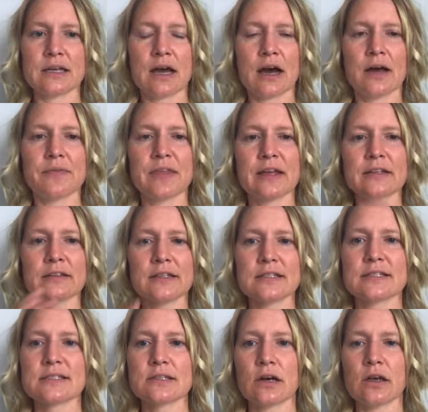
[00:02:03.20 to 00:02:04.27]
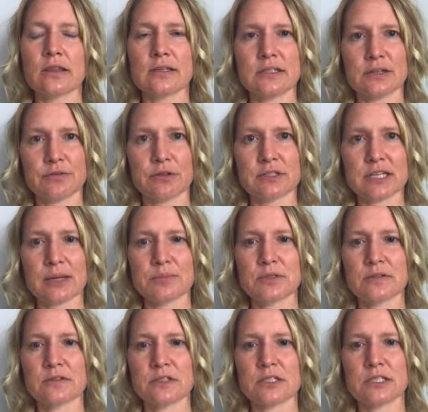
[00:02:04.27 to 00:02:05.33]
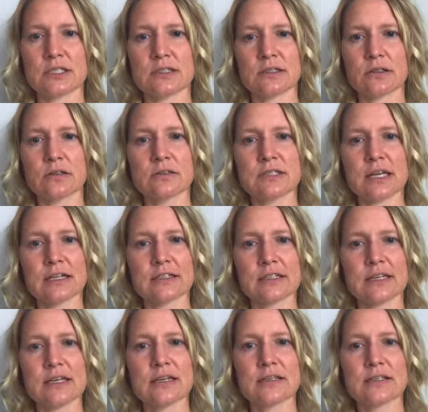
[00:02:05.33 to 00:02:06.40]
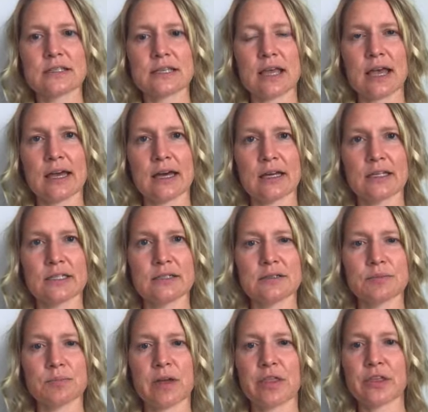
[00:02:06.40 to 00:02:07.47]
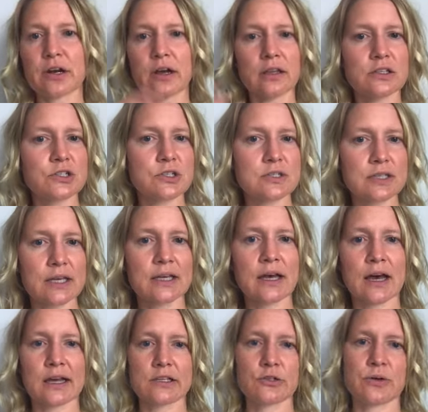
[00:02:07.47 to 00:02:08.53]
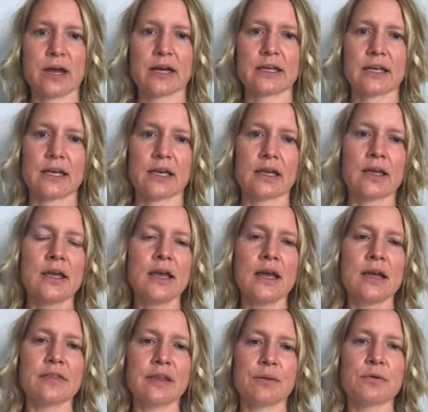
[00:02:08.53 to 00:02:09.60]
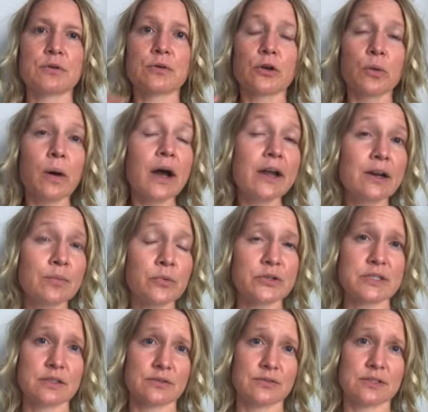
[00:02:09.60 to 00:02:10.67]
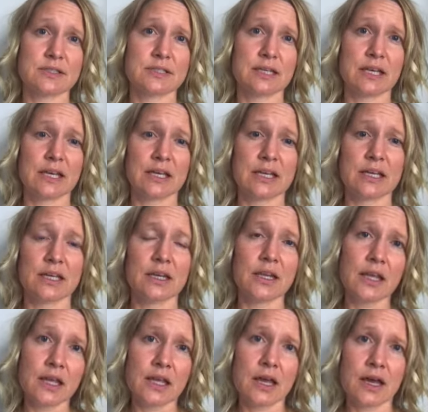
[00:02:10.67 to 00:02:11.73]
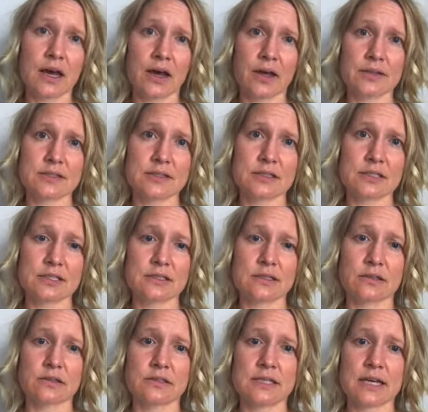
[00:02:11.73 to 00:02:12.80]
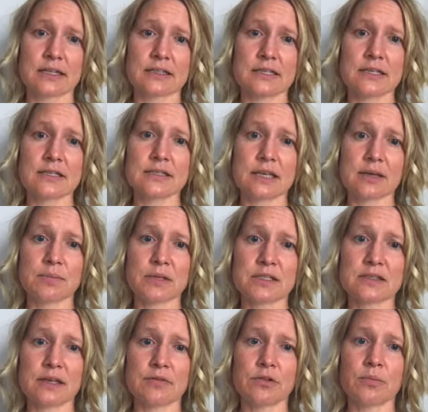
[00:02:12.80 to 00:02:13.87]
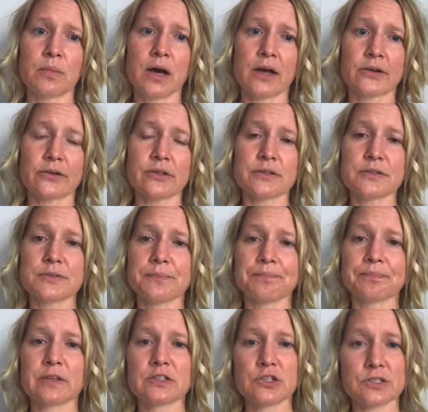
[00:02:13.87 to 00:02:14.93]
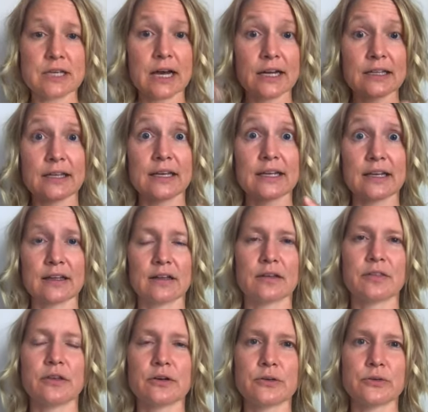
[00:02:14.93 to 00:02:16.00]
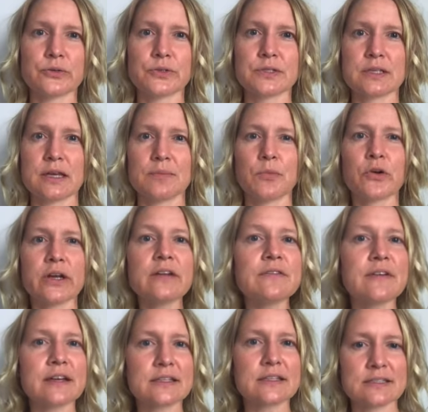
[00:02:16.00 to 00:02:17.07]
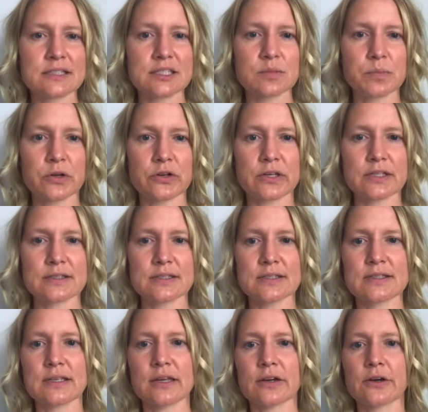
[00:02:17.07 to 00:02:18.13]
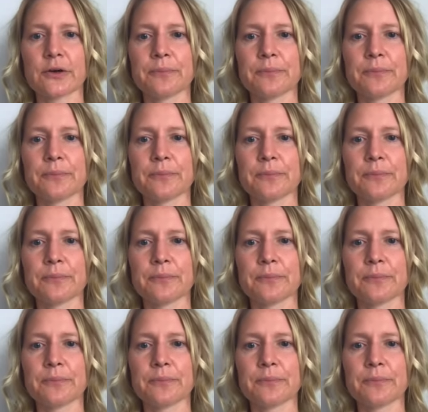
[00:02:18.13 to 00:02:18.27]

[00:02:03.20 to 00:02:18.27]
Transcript: then lists all the different types of statistical techniques and methodologies like eye tracking that would require more sophisticated statistical techniques like mixed level models. She's highlighting those more advanced experiences here.